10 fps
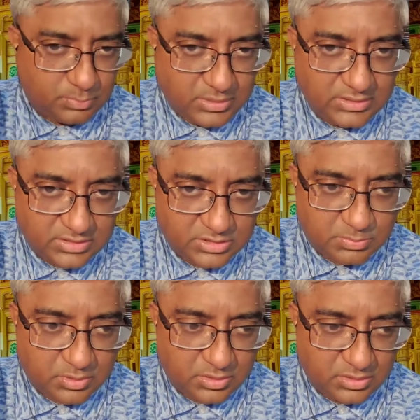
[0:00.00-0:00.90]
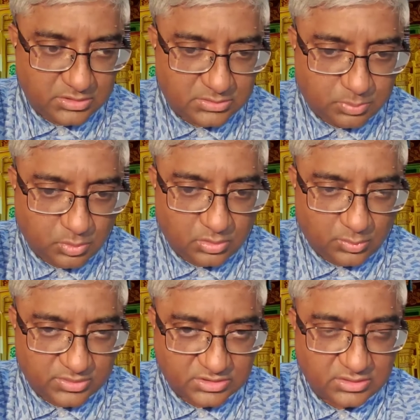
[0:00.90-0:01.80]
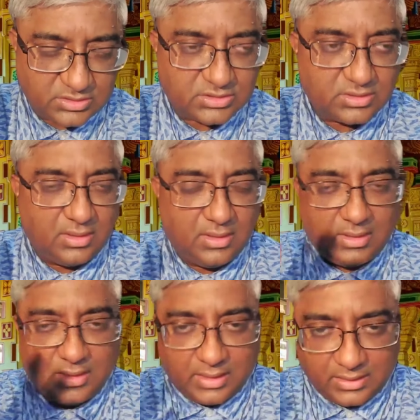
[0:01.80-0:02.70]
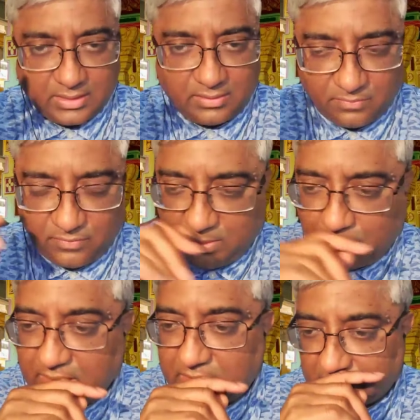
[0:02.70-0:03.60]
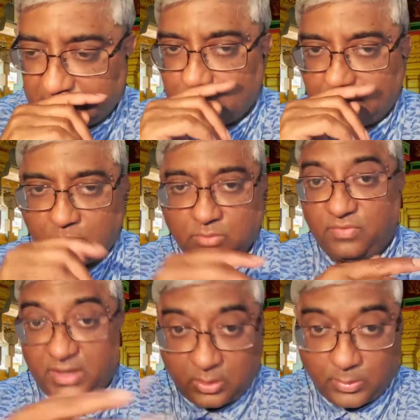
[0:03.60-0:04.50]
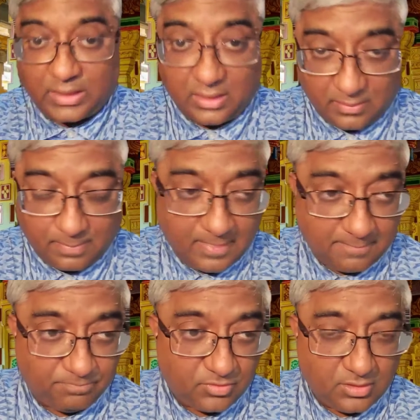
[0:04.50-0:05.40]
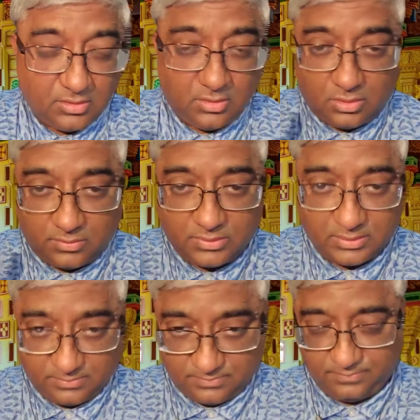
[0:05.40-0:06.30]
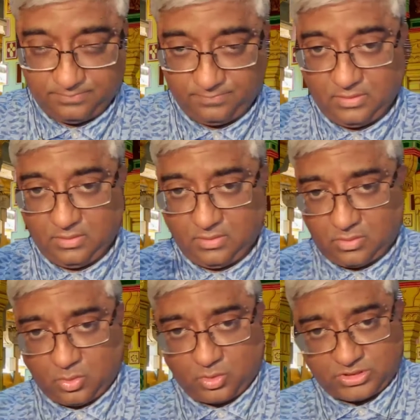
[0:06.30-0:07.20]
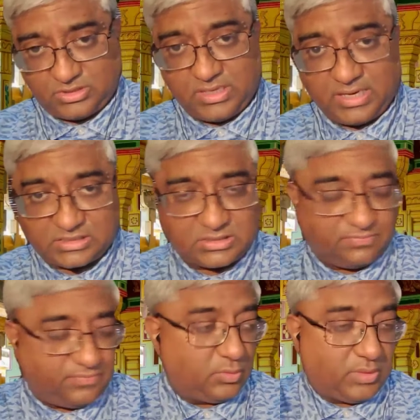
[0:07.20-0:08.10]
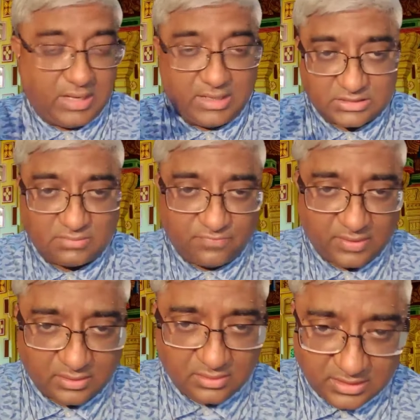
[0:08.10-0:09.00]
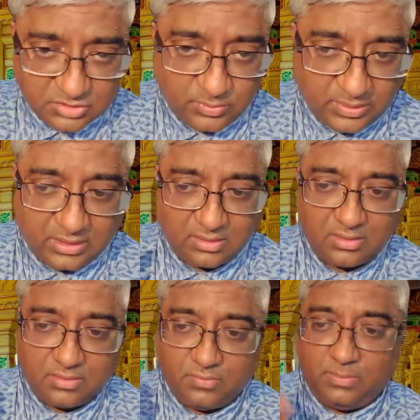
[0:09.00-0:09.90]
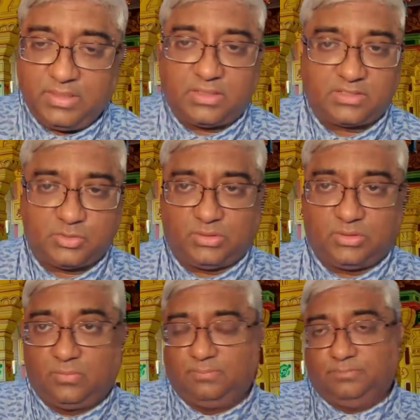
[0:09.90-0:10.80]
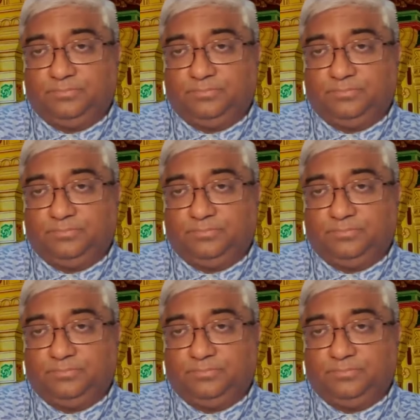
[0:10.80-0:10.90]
Please respond to these poll questions, and then we'll be in touch with you very quickly over the course of the next few days. In fact, next week, we'll be in touch with you.